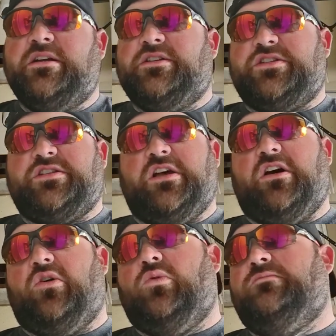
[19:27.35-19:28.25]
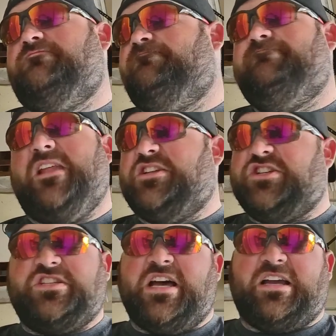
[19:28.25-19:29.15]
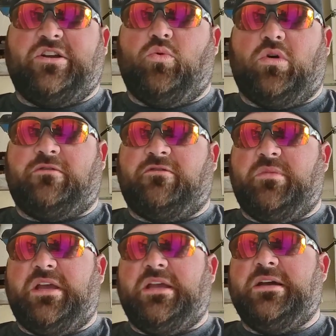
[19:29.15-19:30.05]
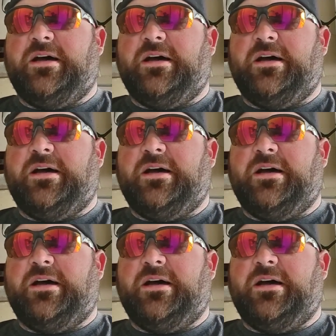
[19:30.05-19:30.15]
so it's just not going to work for me.